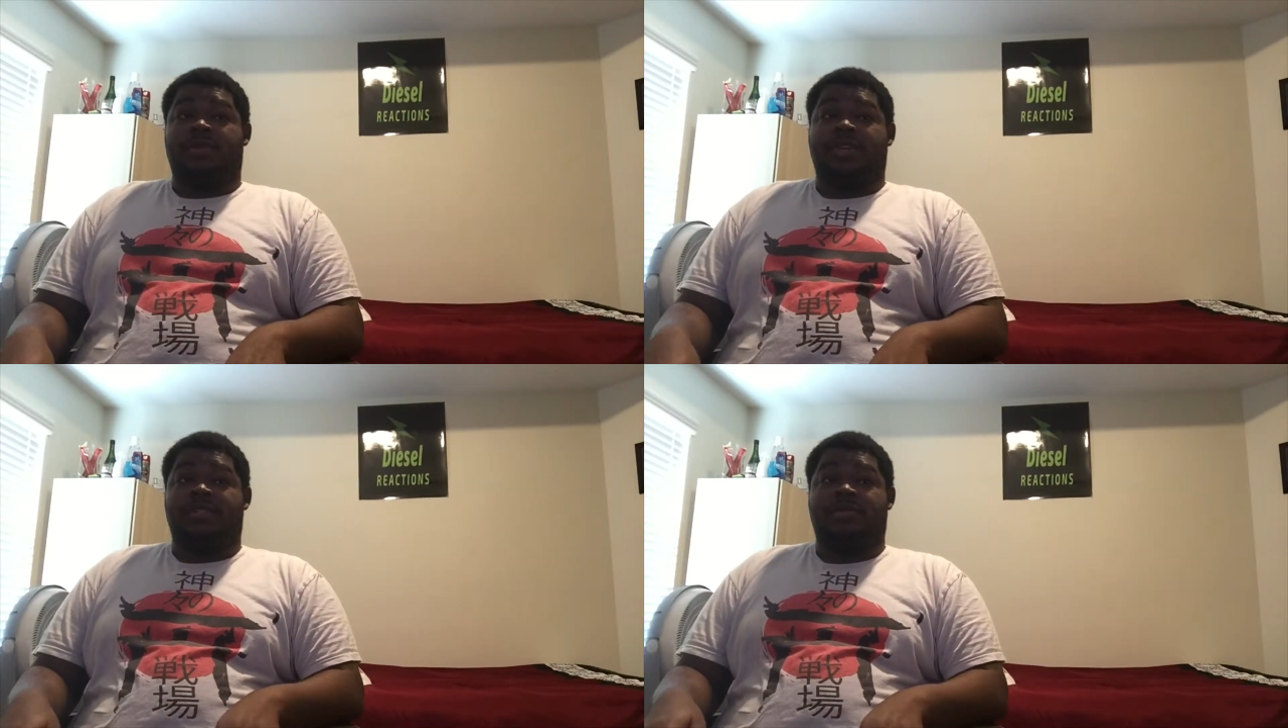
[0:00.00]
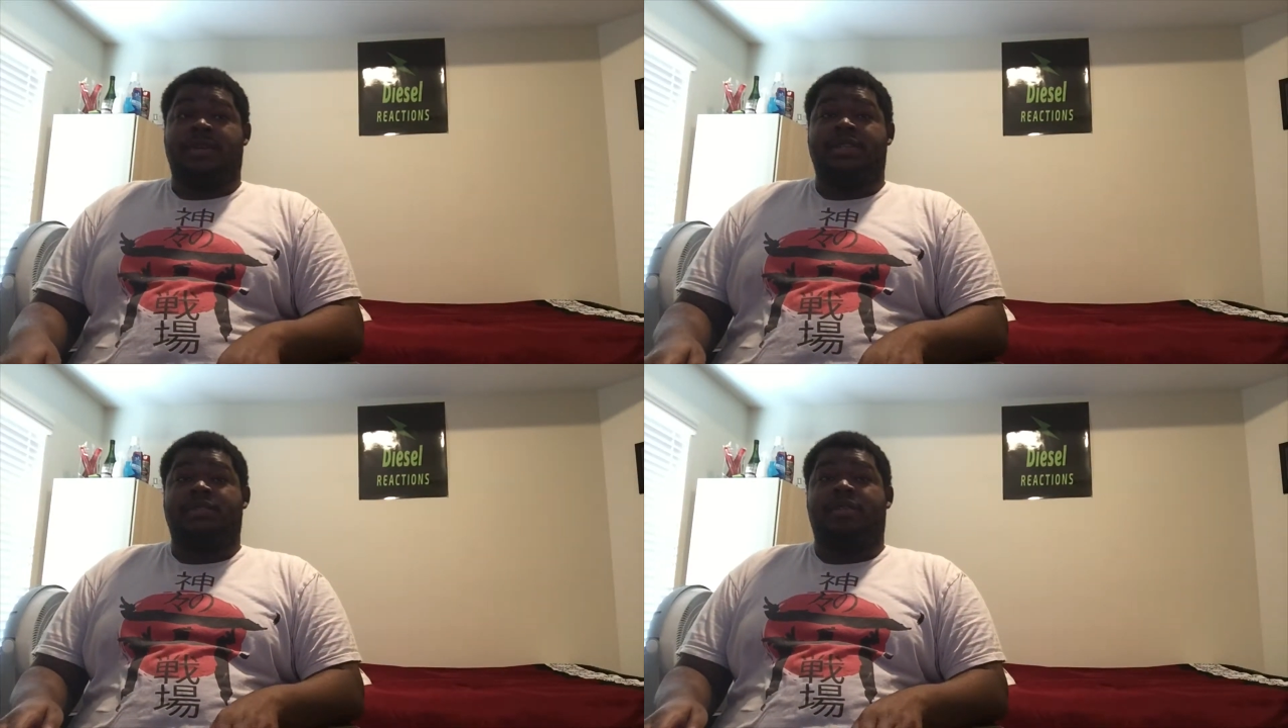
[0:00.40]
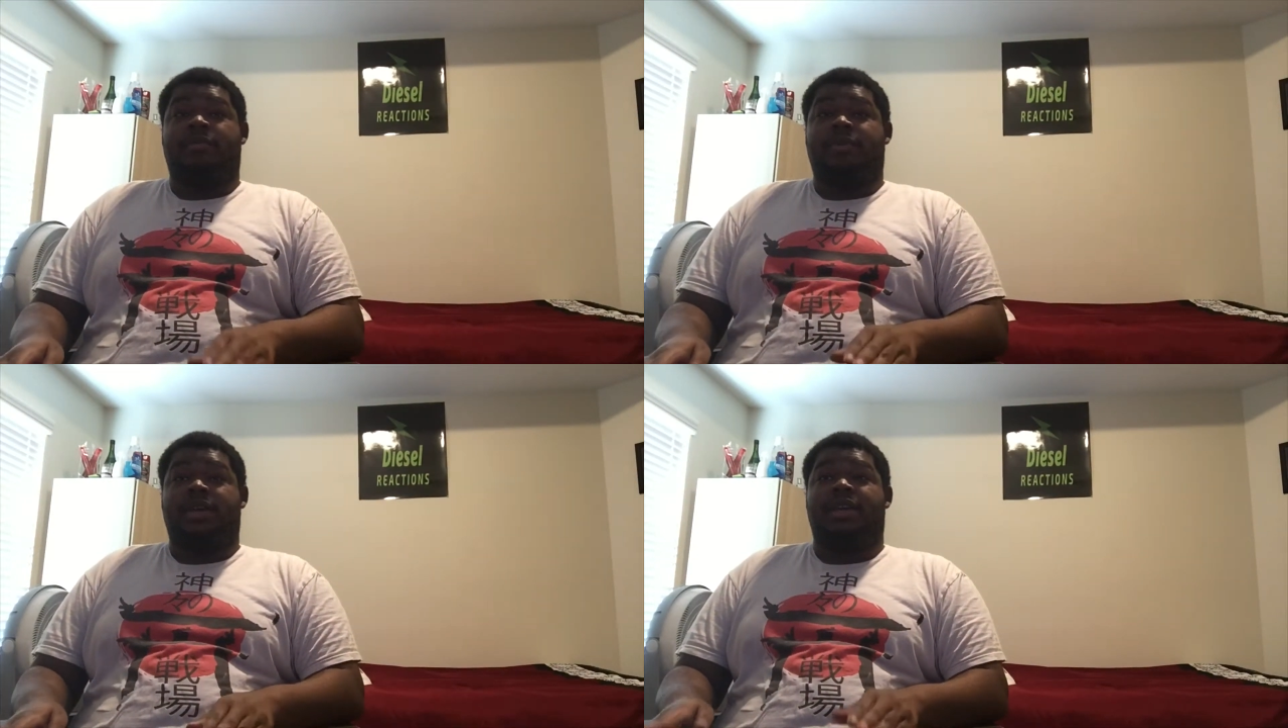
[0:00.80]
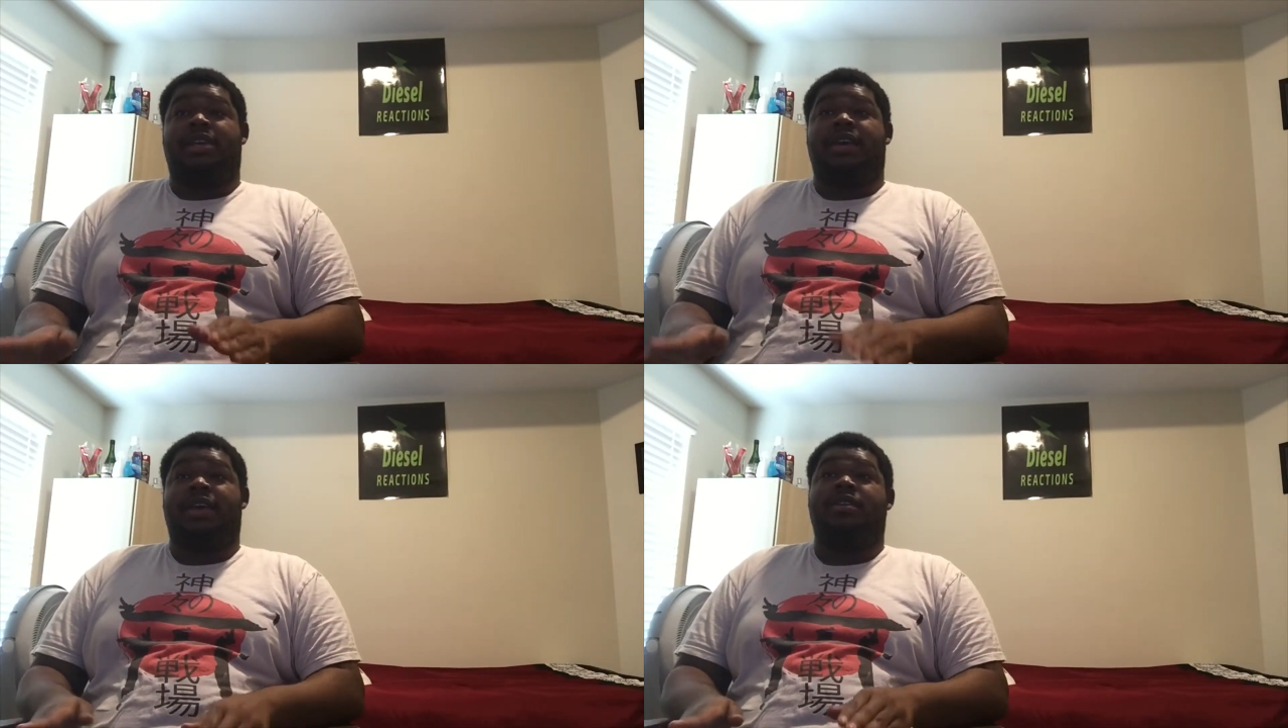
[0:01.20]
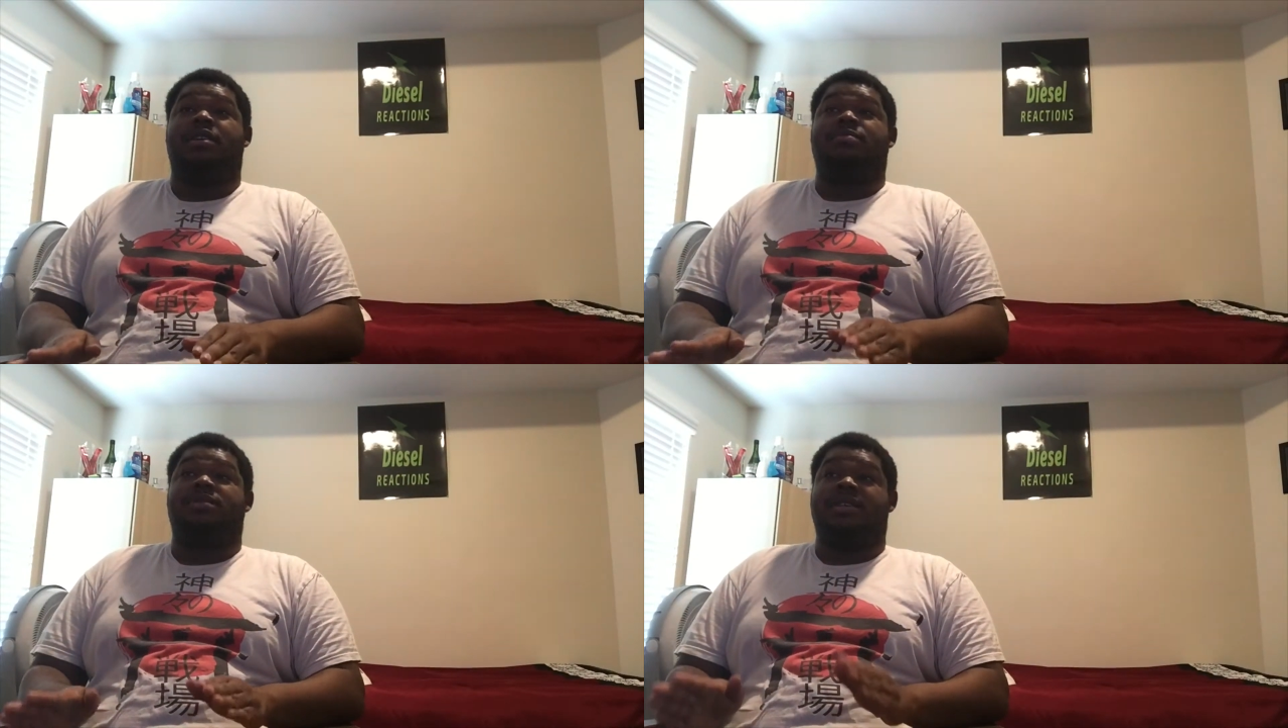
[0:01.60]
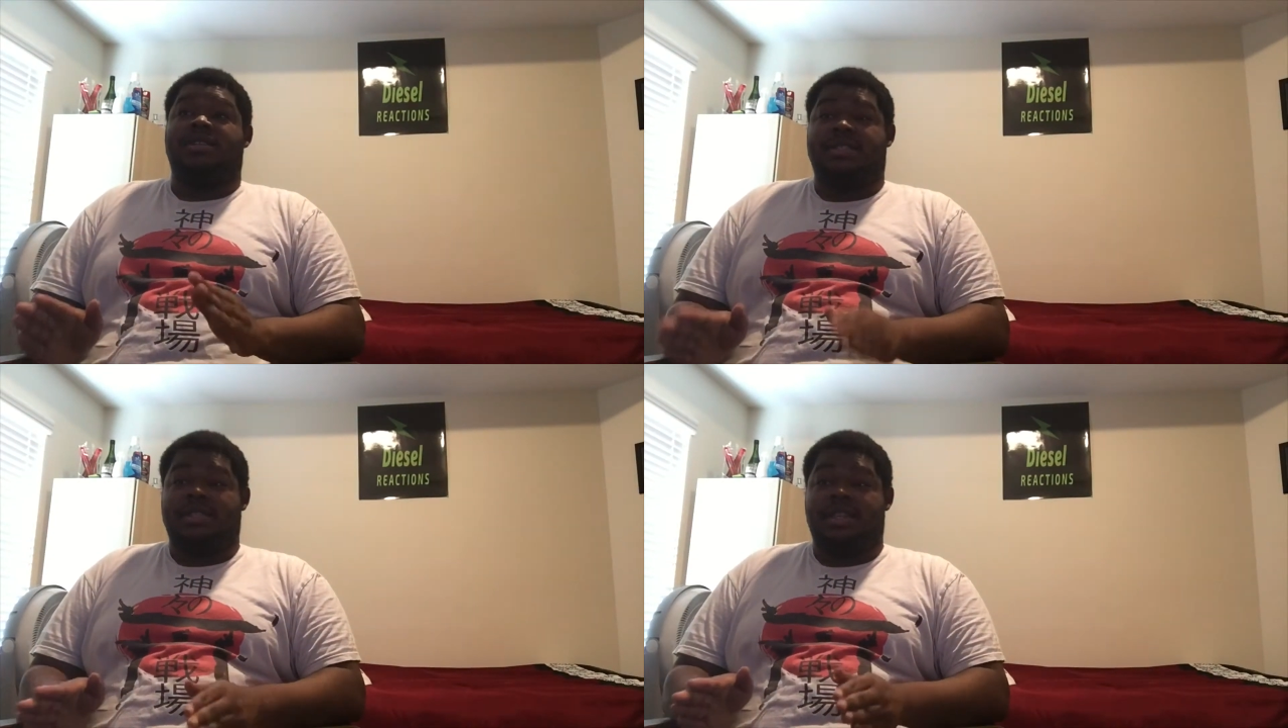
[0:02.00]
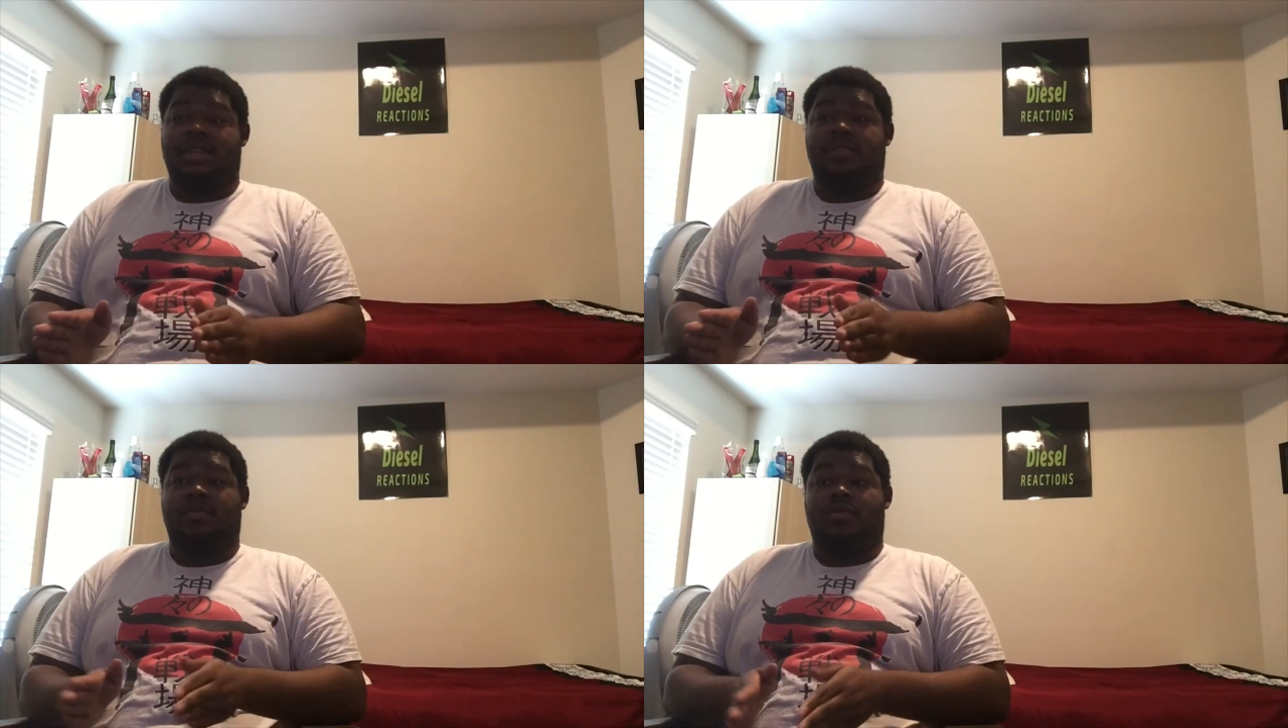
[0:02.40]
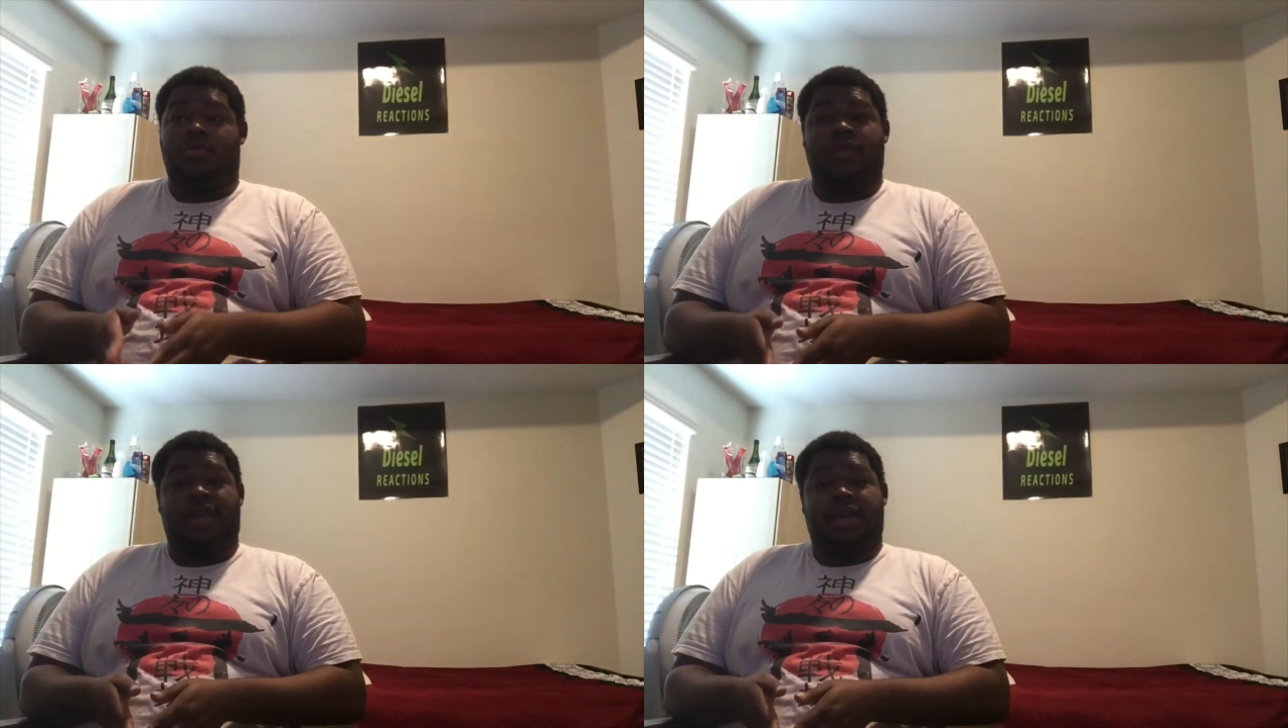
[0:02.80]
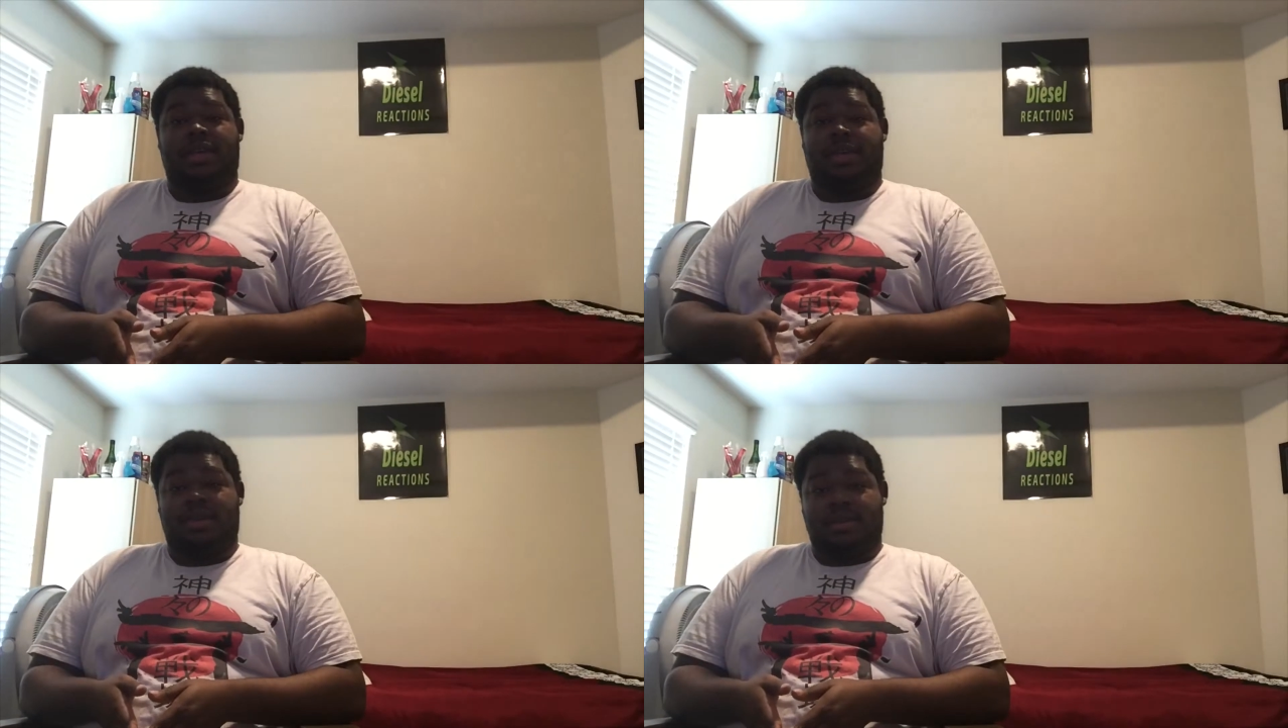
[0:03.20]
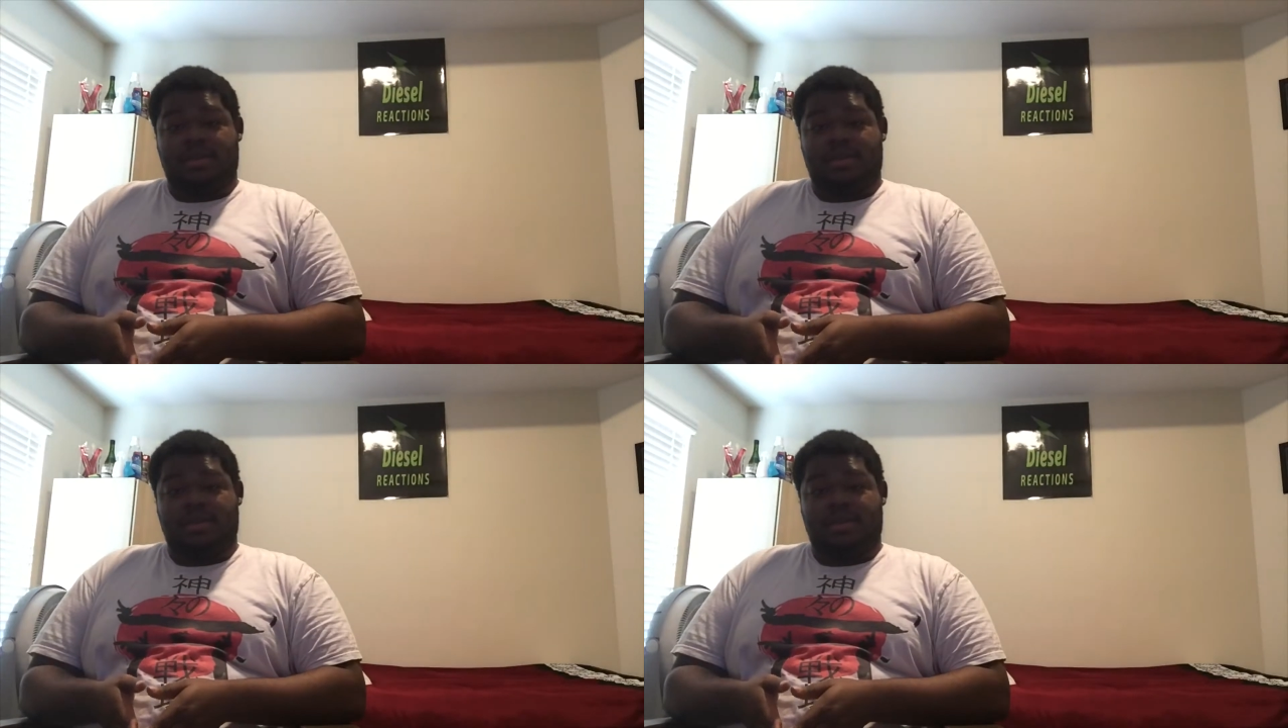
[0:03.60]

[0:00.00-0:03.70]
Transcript: this week is going to be Caleb City Week.